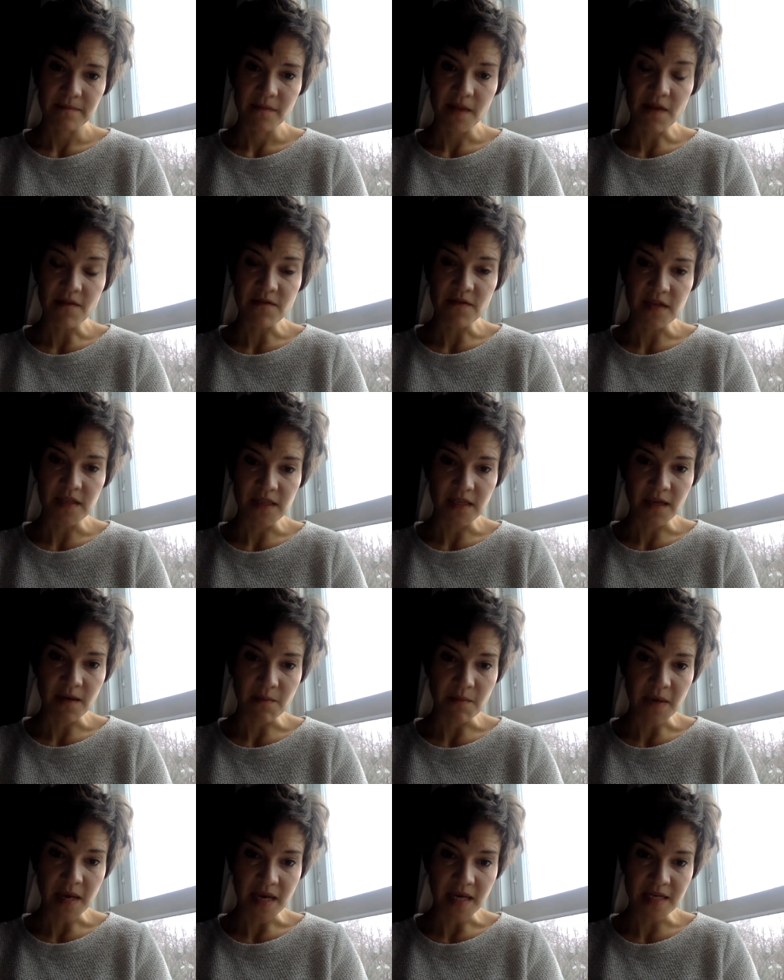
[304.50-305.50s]
and feeling
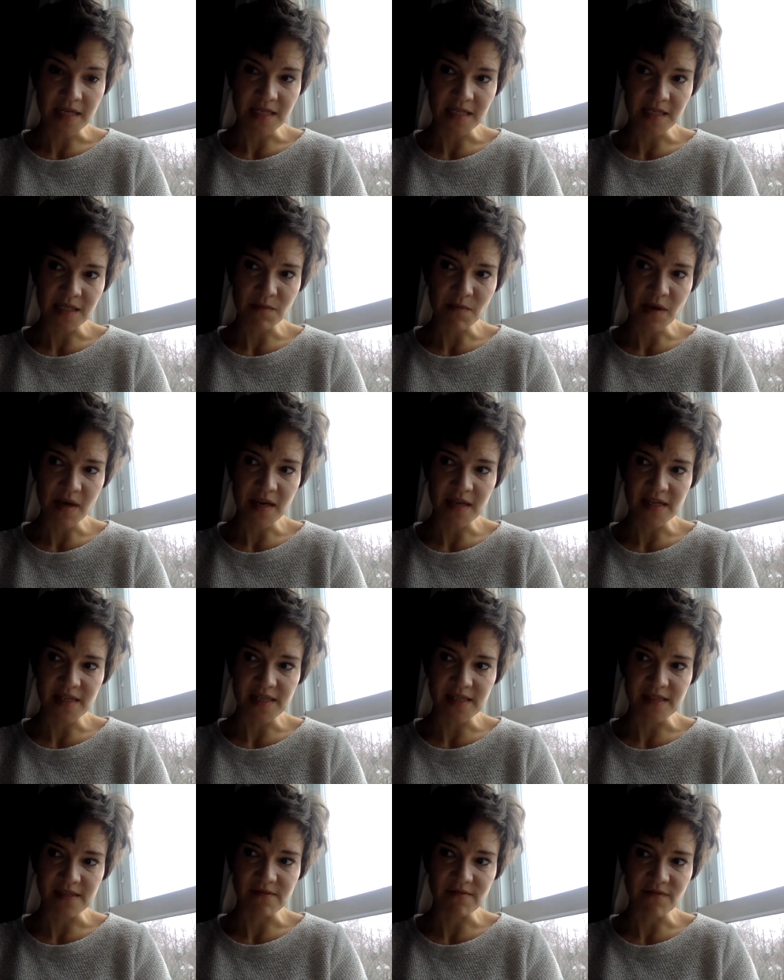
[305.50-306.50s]
abandoned by
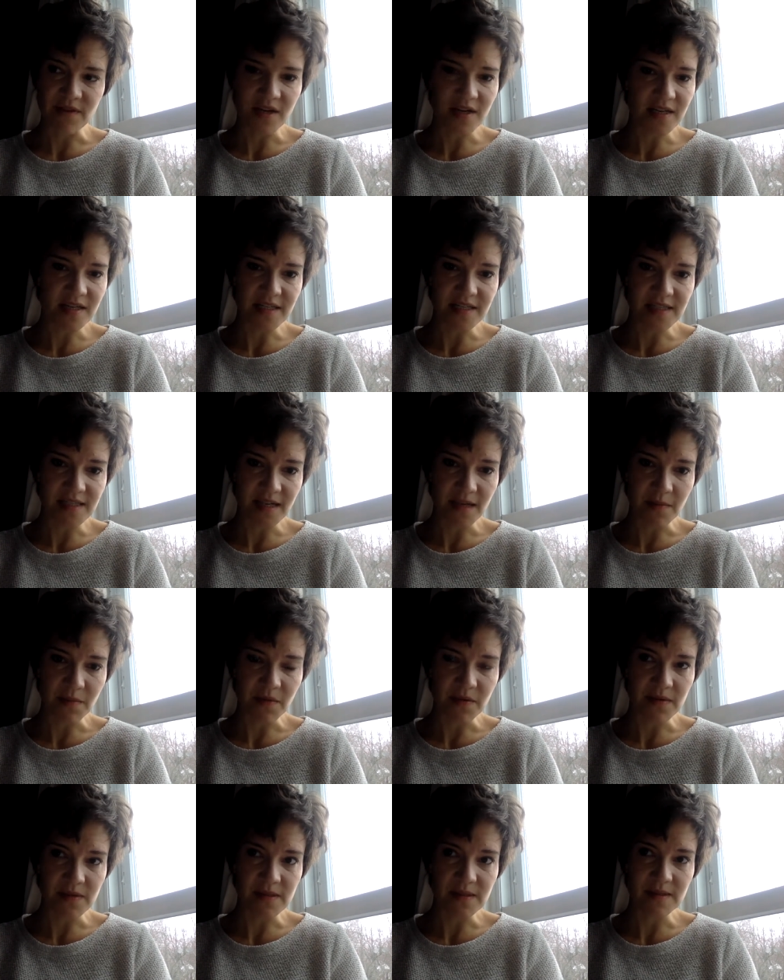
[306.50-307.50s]
his very
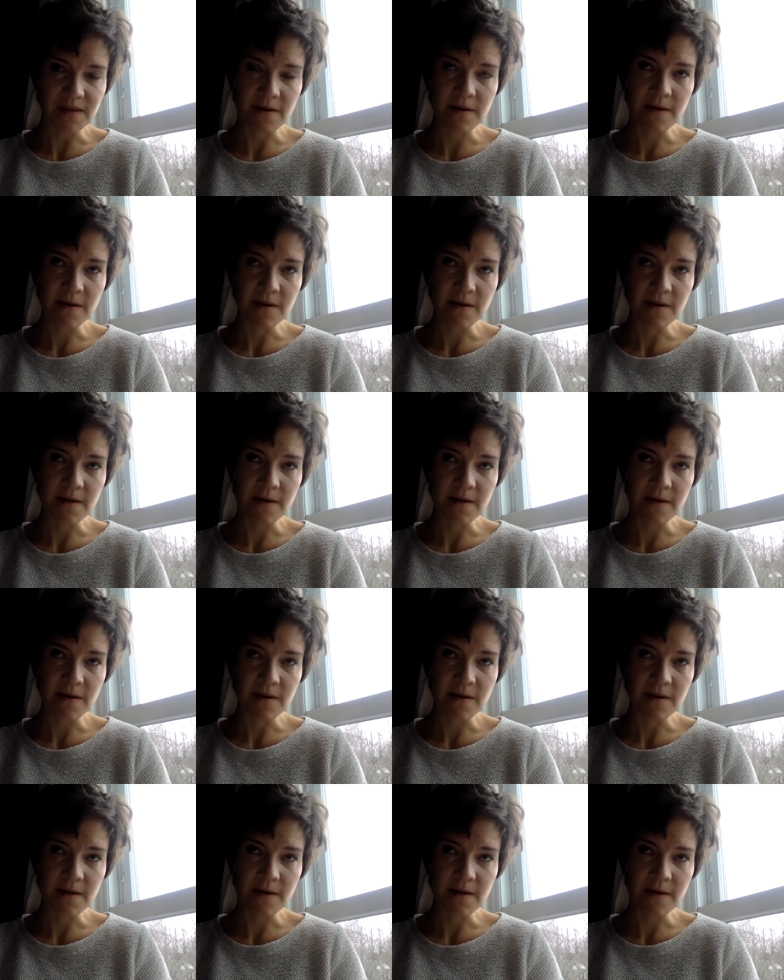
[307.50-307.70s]
disciples.